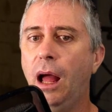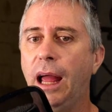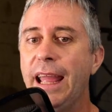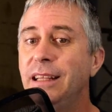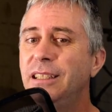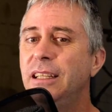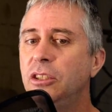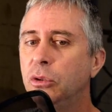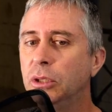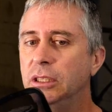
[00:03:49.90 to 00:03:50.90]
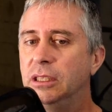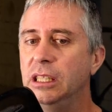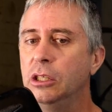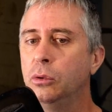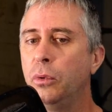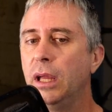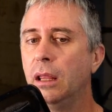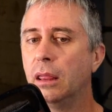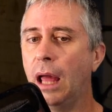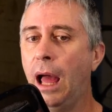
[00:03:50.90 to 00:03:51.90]
Entered into a deal
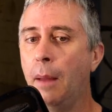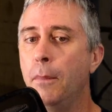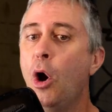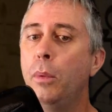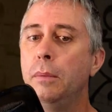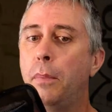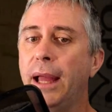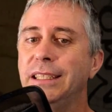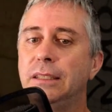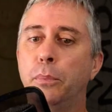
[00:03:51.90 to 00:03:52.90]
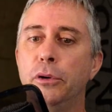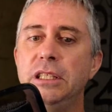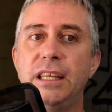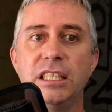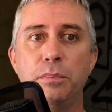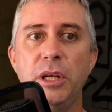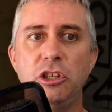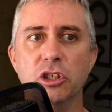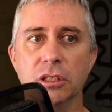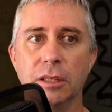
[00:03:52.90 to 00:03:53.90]
with Melbourne-based Princess
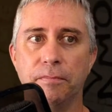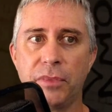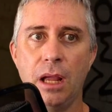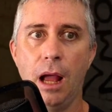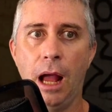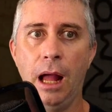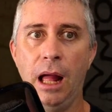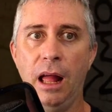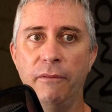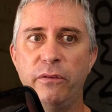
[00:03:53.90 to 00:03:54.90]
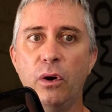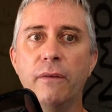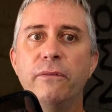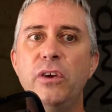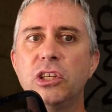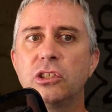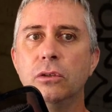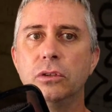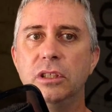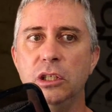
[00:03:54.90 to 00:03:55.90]
Pictures for a first
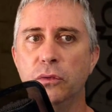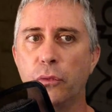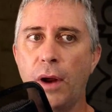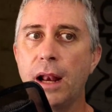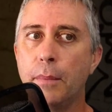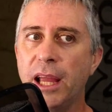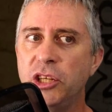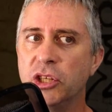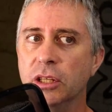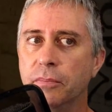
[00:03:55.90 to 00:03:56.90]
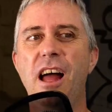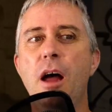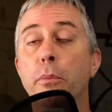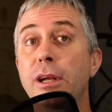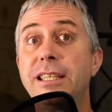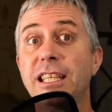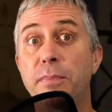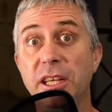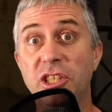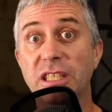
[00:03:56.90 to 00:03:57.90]
look deal for animation. Princess
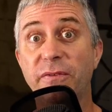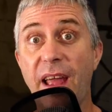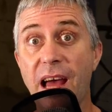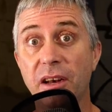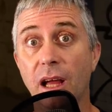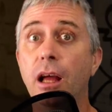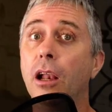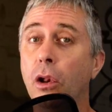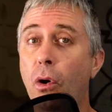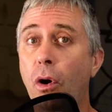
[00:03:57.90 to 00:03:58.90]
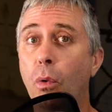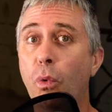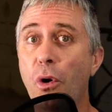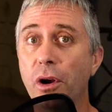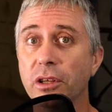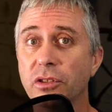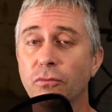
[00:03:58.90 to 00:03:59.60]
Pictures founder Laura Waters